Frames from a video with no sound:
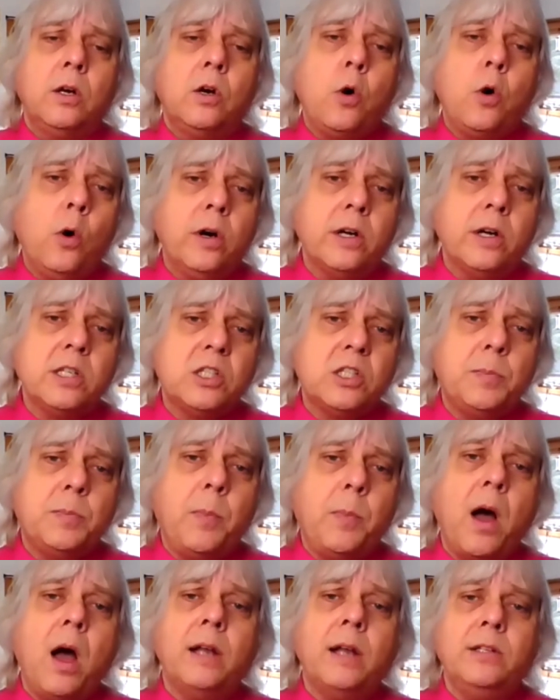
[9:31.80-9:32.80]

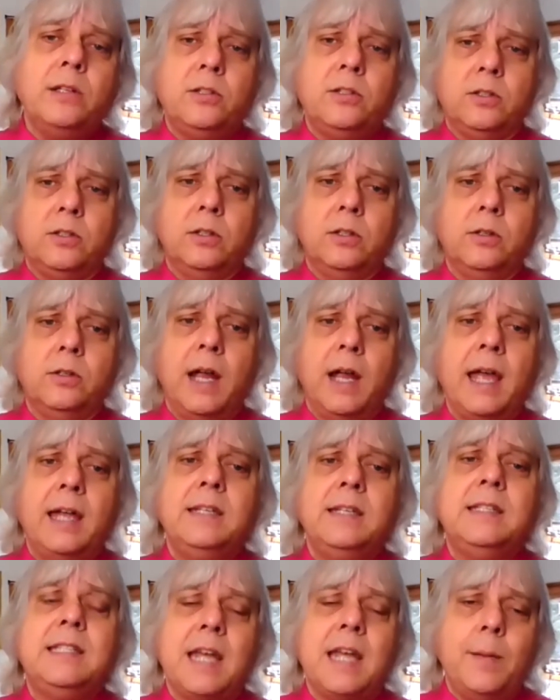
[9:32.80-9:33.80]
correspond to
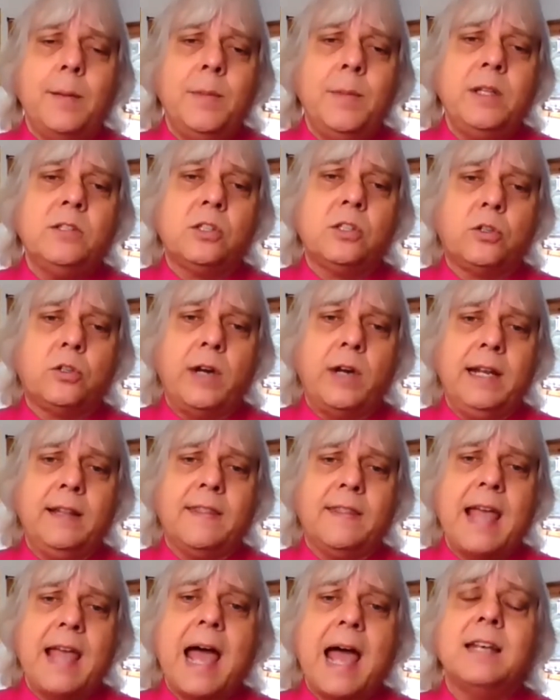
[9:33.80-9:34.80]
and
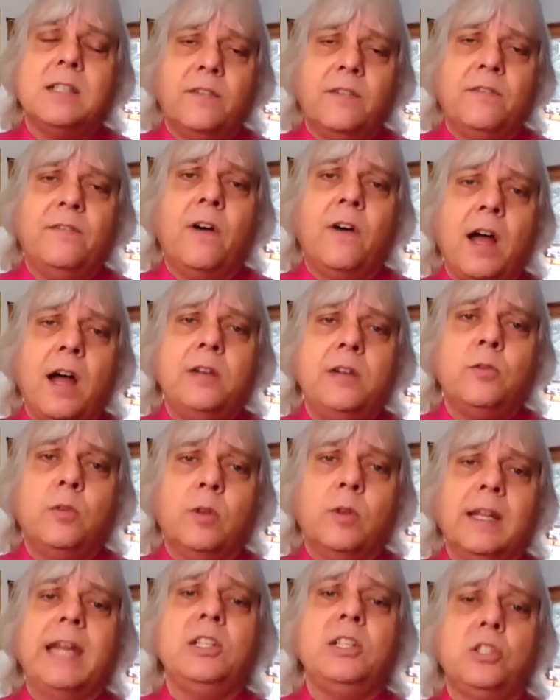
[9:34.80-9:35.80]
demonstrate that divine
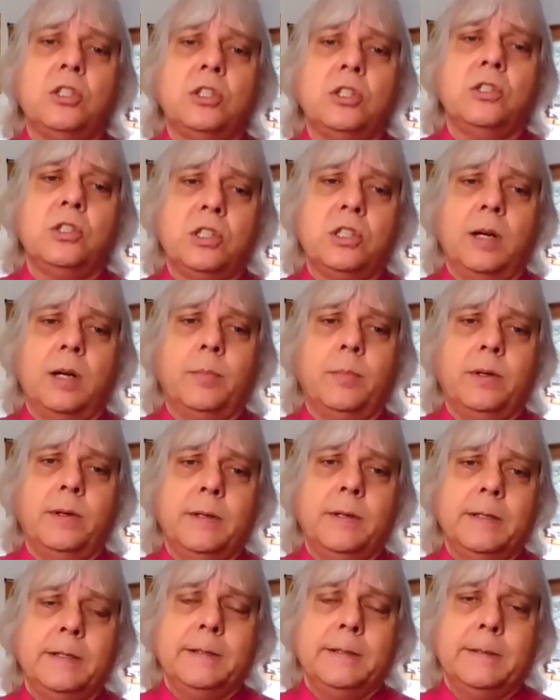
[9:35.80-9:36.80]
relationship.
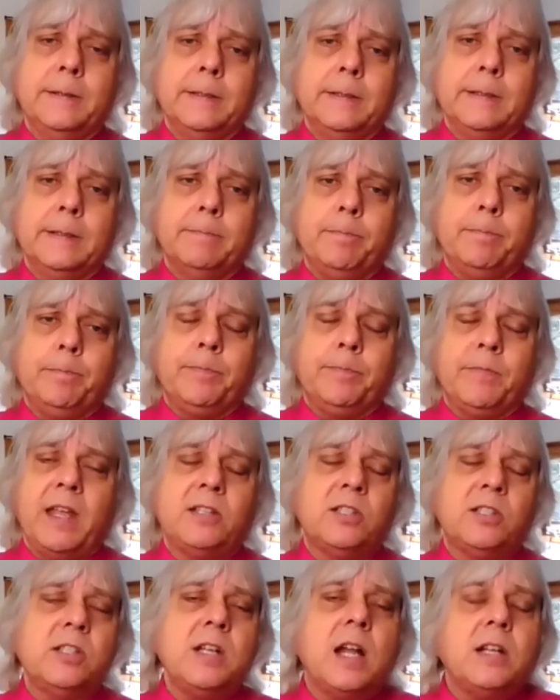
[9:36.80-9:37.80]

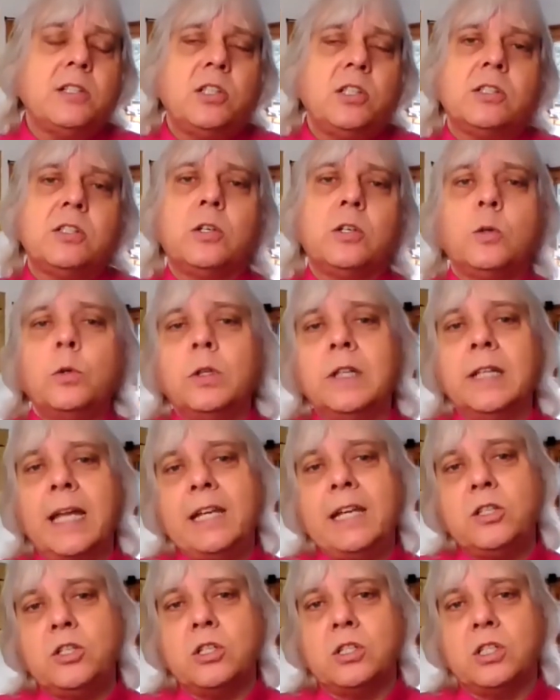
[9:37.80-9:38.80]
It's not just a
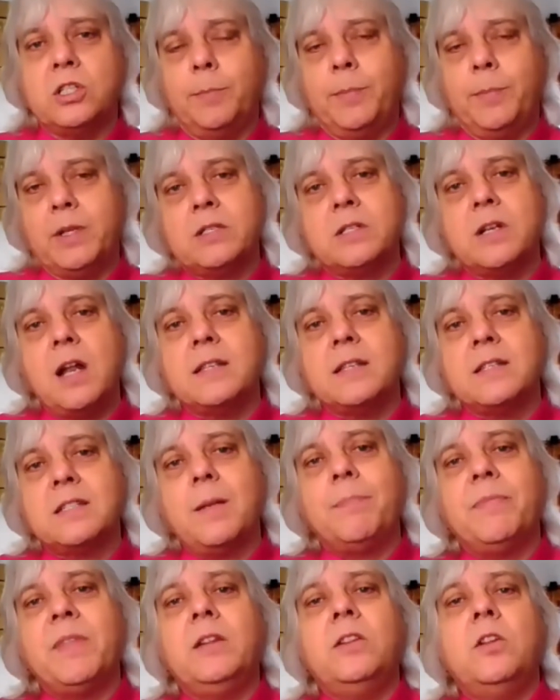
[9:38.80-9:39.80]
relationship. It's not
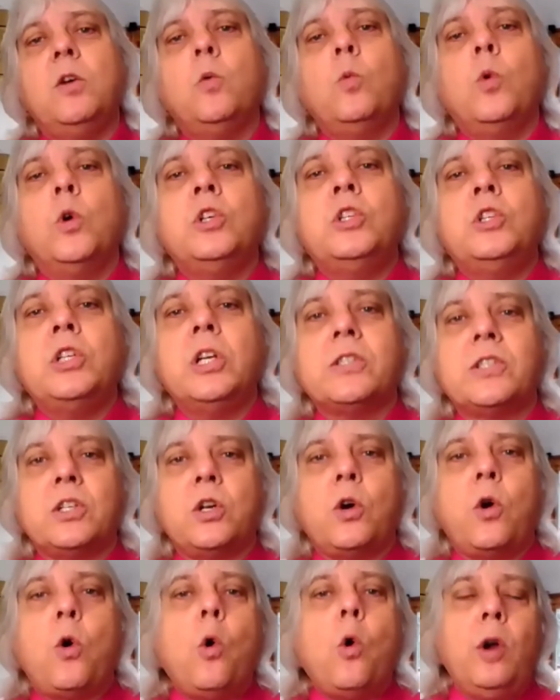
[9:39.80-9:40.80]
something that we're
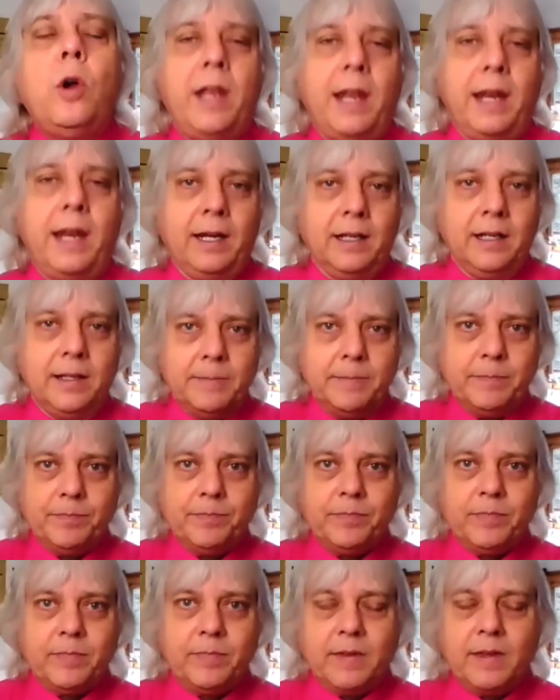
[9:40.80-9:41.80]
just courting.
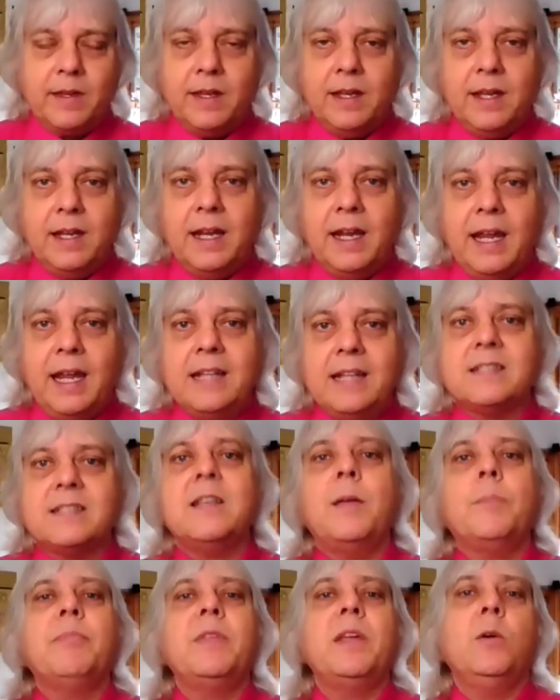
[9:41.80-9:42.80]
It's
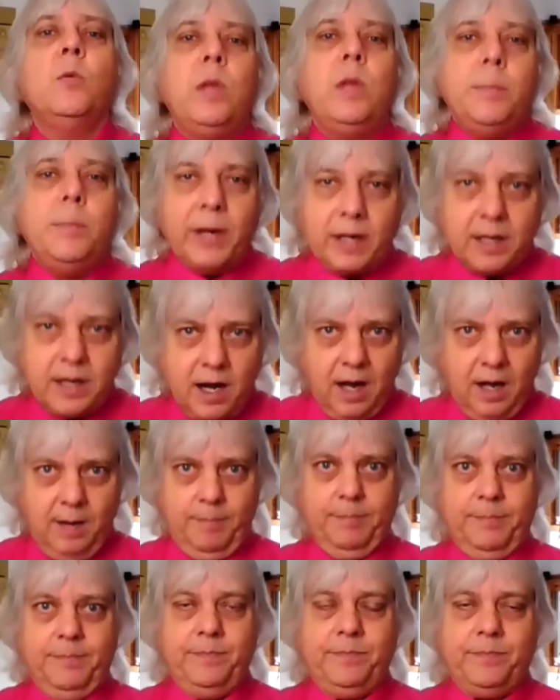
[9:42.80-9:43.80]
something we
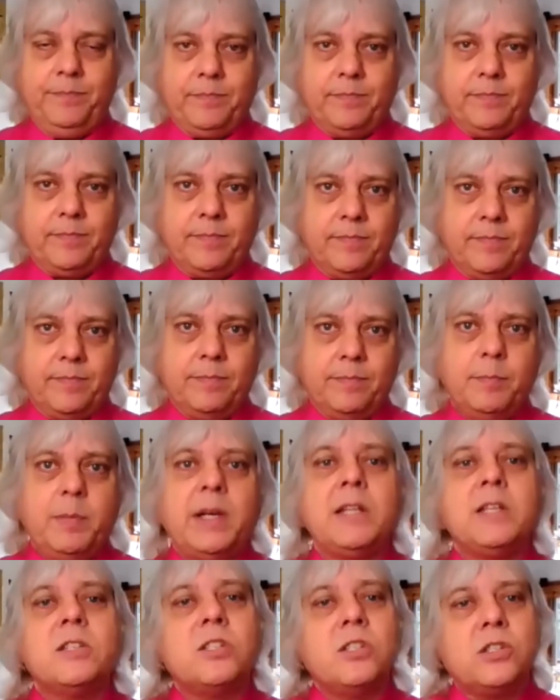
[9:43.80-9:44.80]
become.
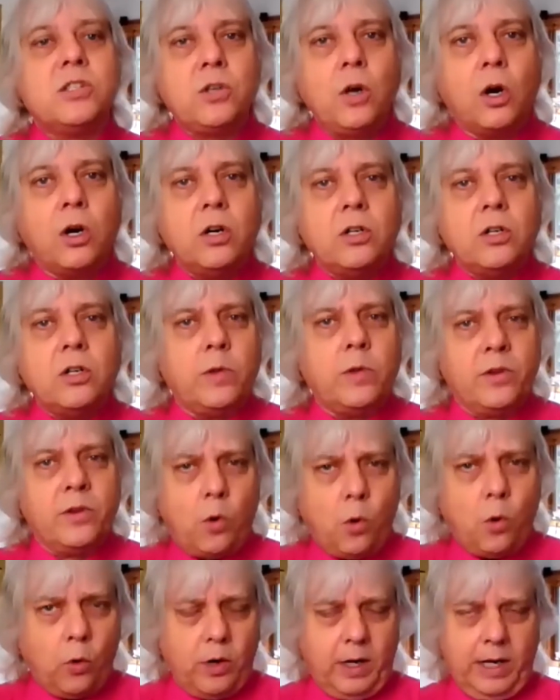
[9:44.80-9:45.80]
But it starts with
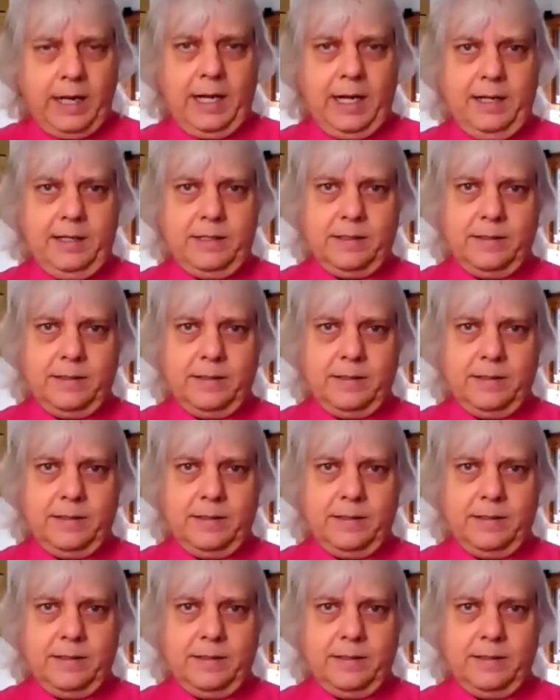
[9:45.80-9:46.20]
courting it.